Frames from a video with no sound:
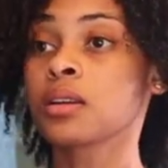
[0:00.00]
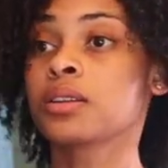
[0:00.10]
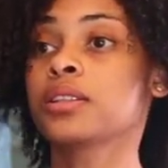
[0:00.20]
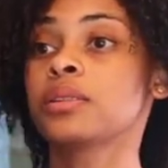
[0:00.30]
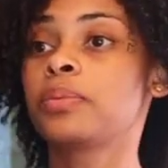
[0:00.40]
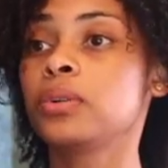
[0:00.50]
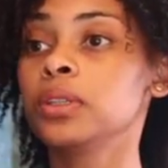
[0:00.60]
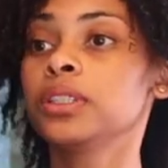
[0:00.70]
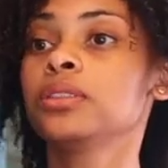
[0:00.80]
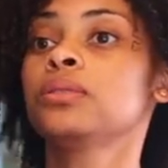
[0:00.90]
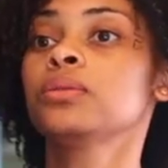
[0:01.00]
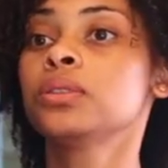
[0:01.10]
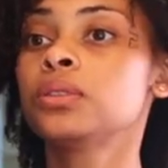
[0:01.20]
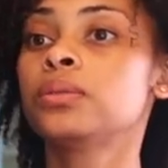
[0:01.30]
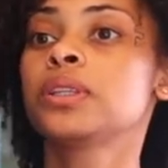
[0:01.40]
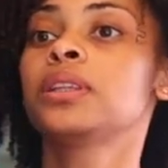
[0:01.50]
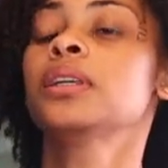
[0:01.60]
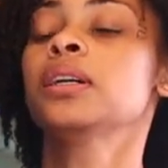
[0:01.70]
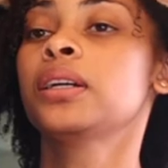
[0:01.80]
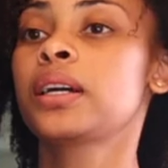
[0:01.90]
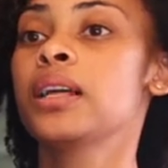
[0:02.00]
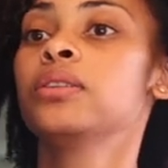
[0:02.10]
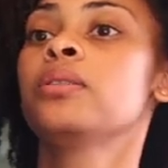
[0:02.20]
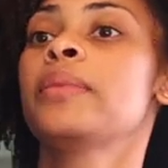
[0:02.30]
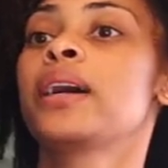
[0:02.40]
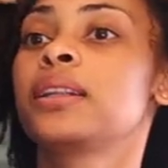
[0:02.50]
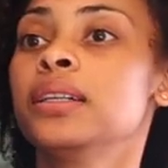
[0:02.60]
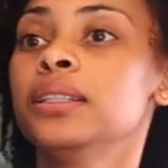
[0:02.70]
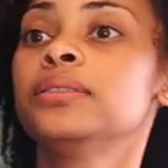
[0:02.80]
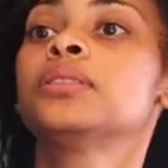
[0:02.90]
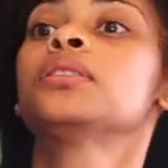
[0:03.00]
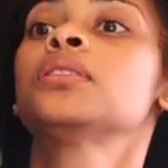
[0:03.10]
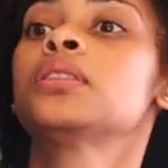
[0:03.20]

Just pulling through with the color of my gloves